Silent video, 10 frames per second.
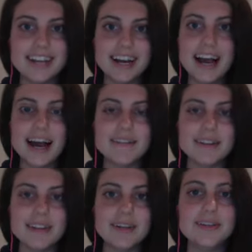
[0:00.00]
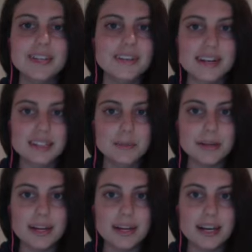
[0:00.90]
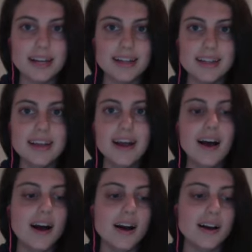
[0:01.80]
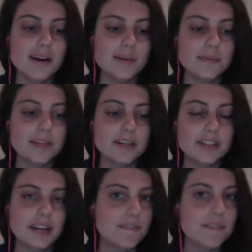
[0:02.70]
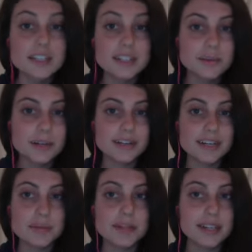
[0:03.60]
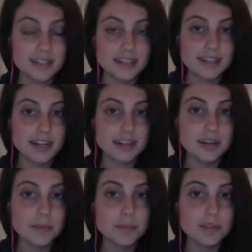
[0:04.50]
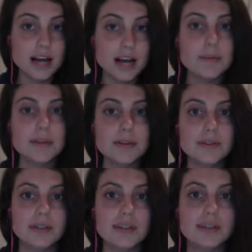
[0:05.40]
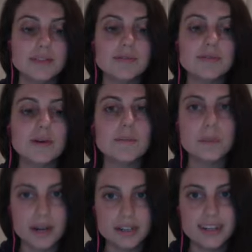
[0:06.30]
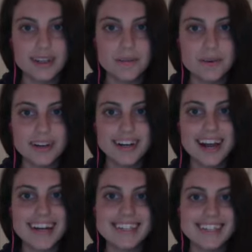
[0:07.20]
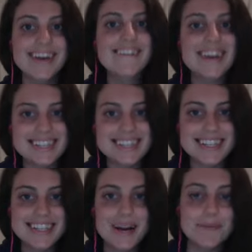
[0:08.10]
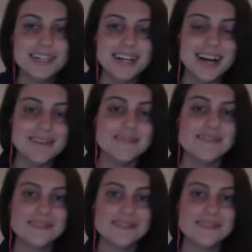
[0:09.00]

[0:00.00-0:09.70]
Like I have a gnocchi recipe, and um, there's like a veggie burger recipe that does take a little bit more time, but those are marked in the book as the ones that take more time.